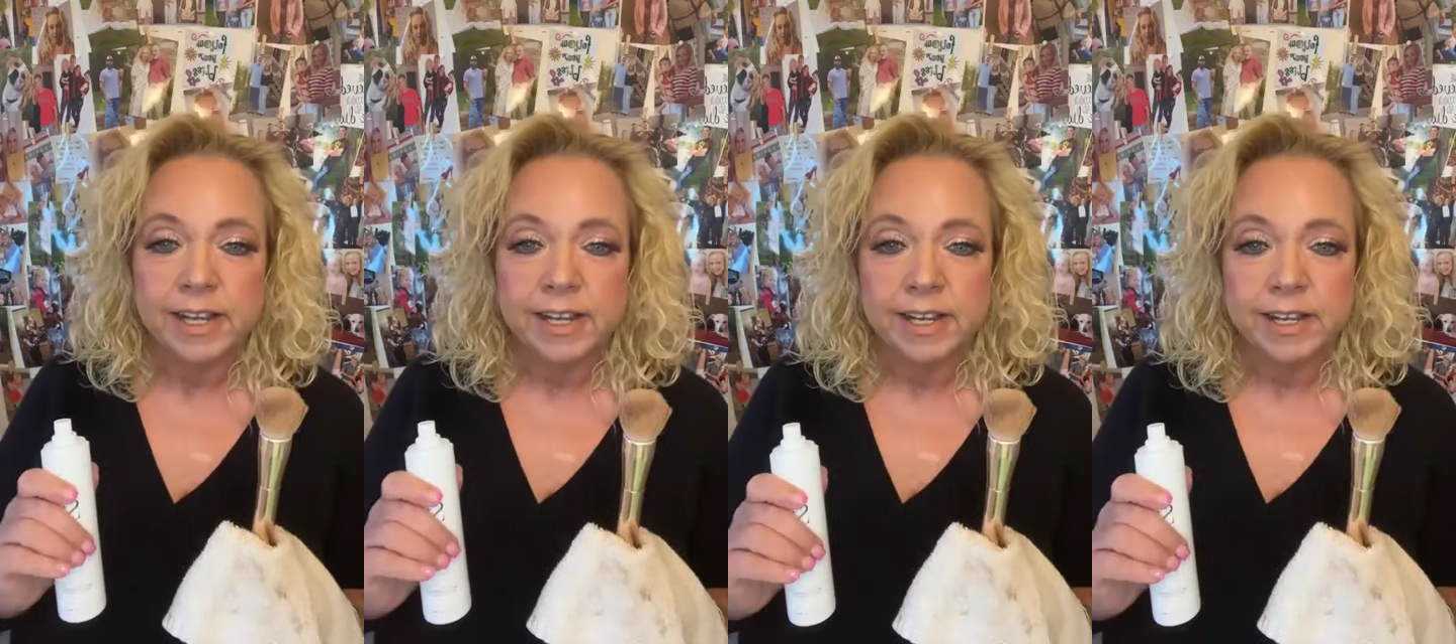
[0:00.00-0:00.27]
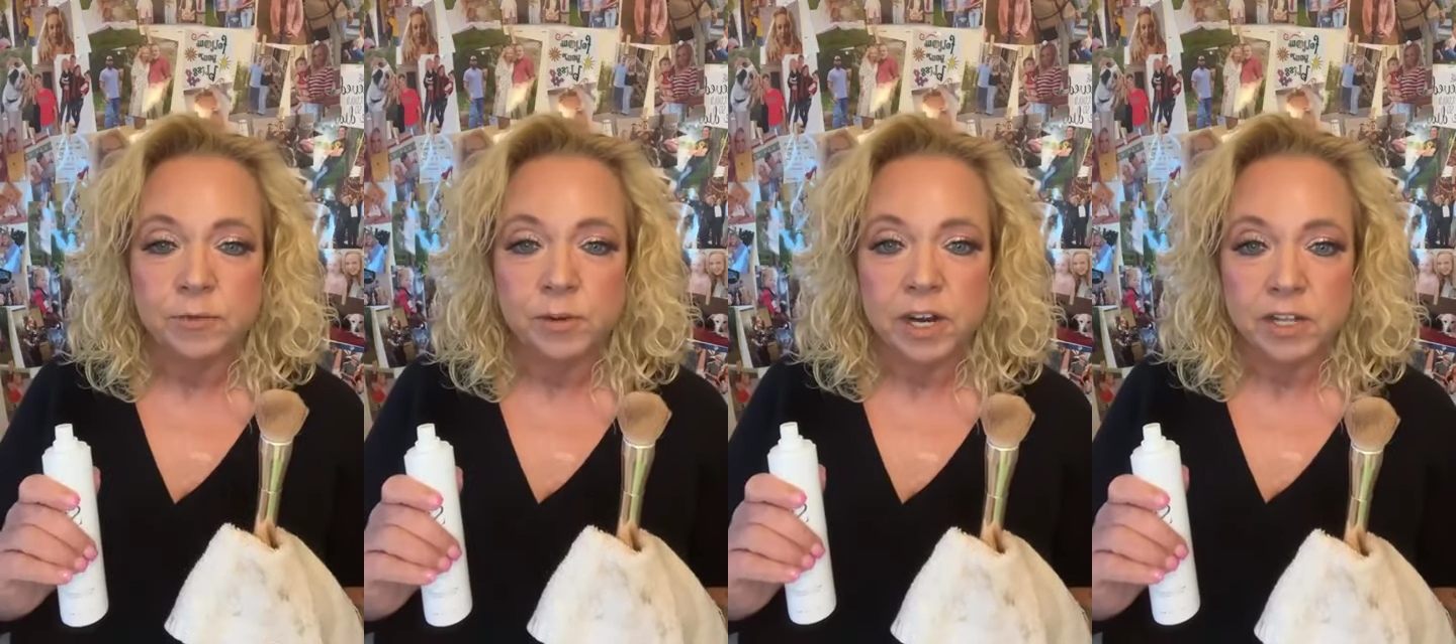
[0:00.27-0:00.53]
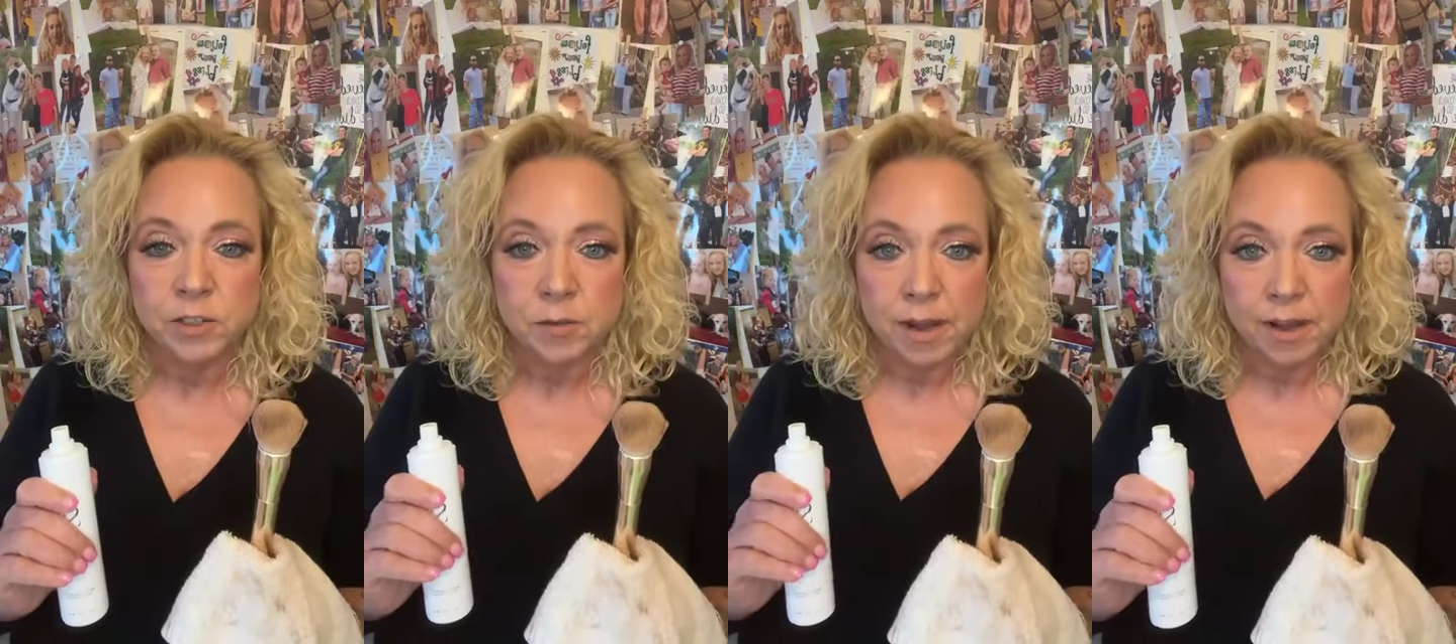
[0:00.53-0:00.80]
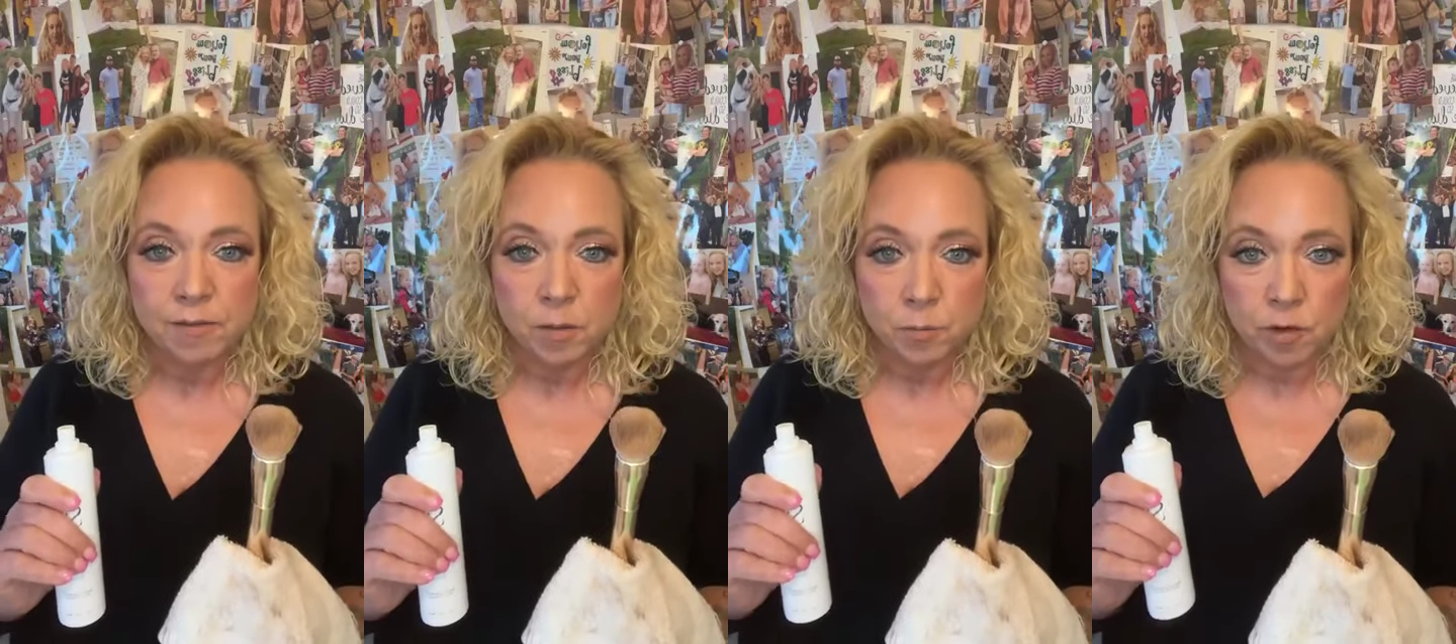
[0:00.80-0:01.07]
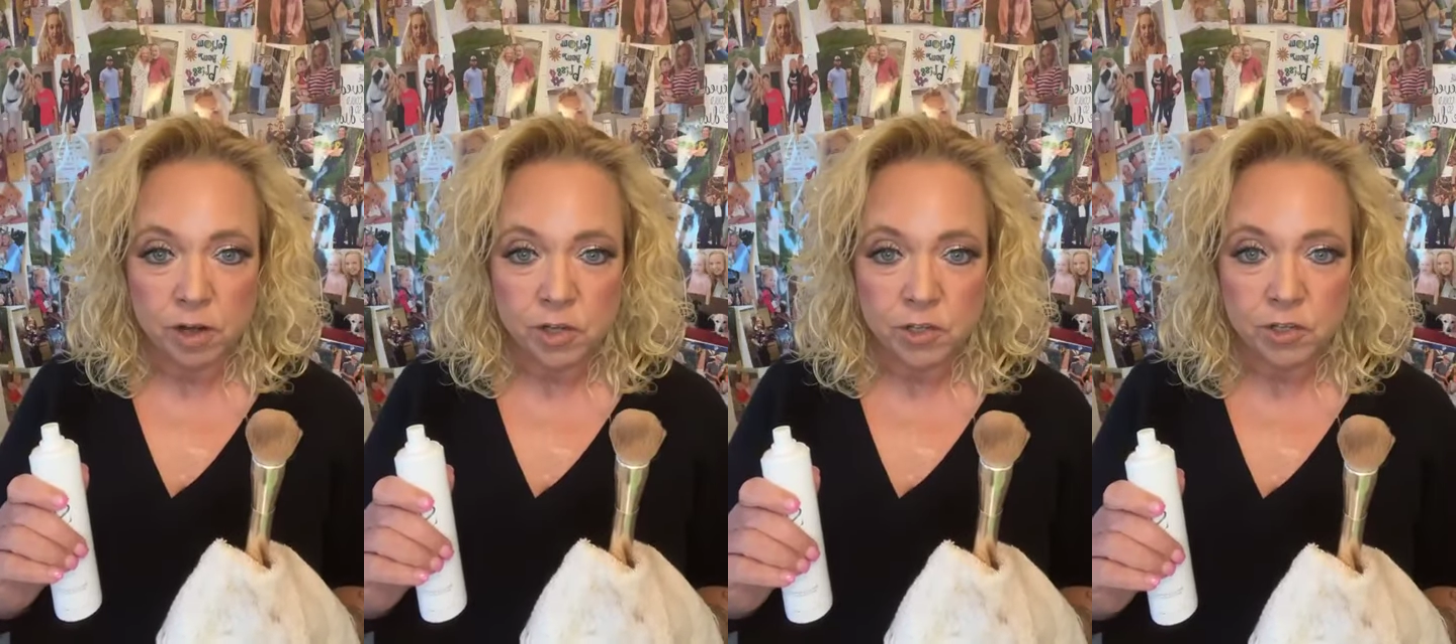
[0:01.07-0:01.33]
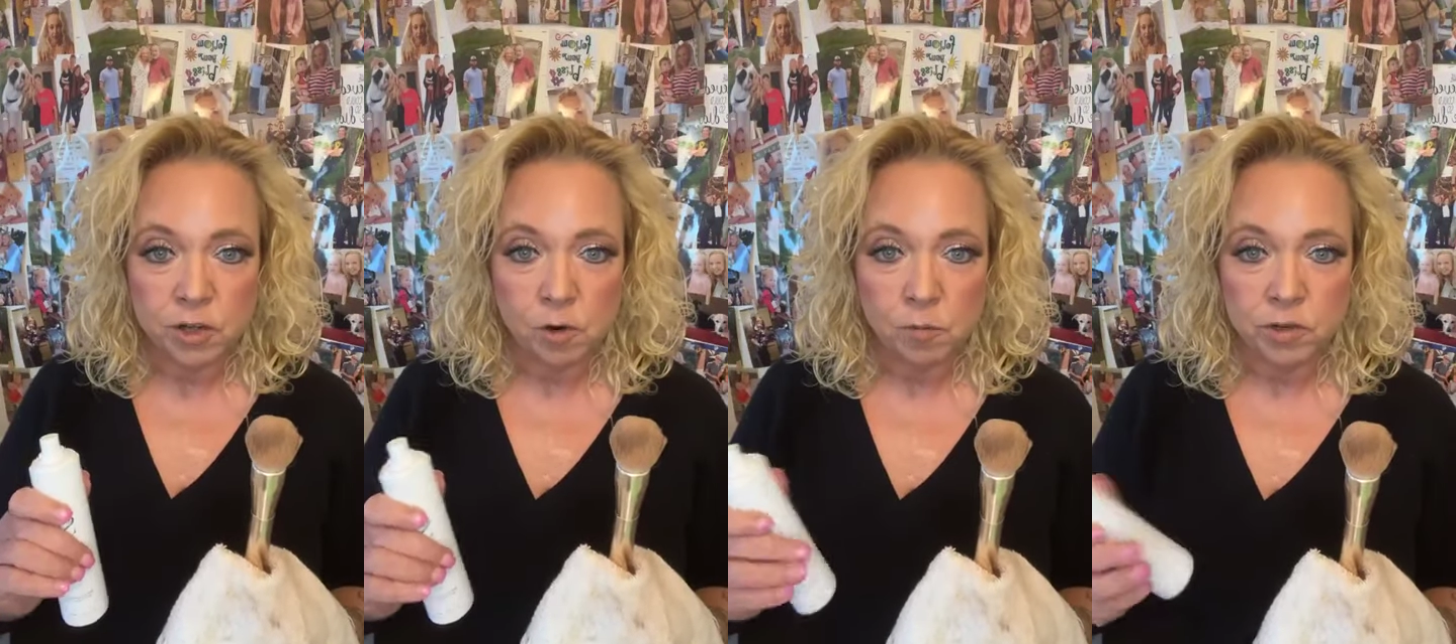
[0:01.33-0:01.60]
and we also have the brush
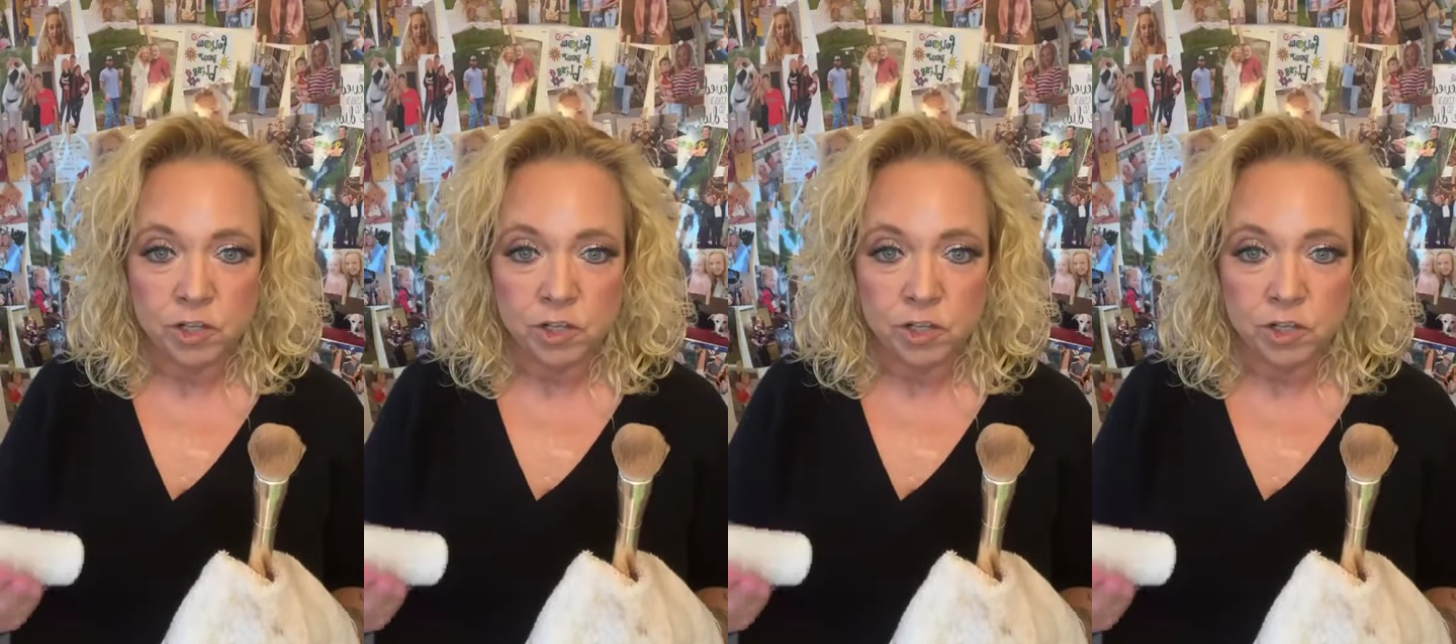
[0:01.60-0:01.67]
soap,